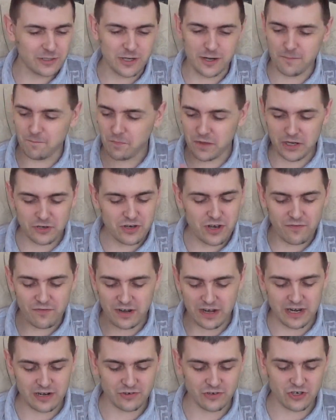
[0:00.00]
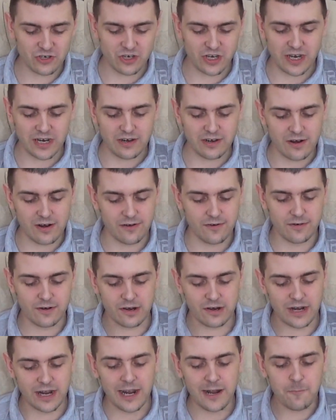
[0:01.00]
There's nothing else to say than
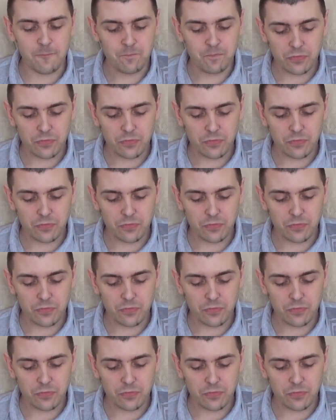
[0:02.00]
that.